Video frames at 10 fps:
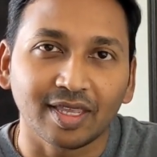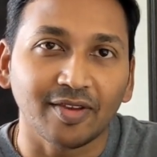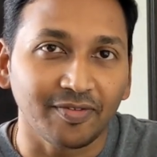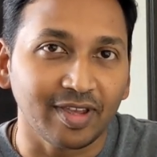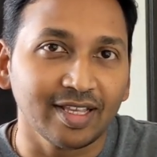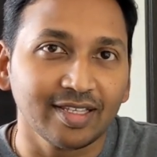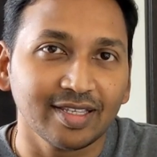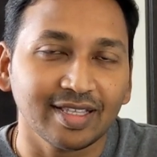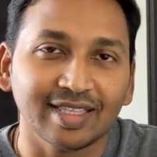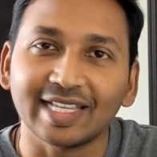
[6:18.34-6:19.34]
If yes,
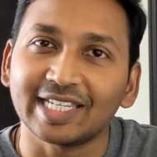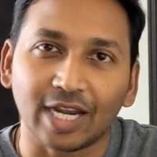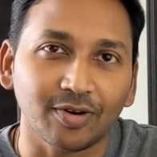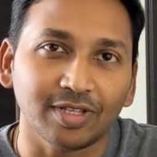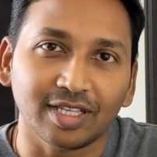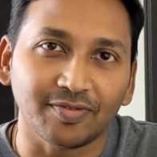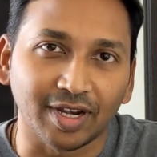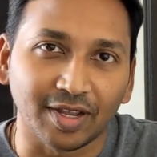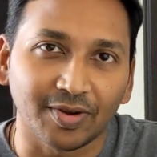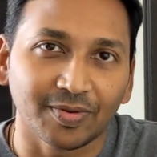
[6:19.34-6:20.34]
then check out this
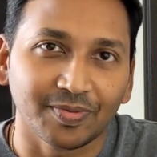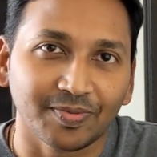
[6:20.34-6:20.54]
video.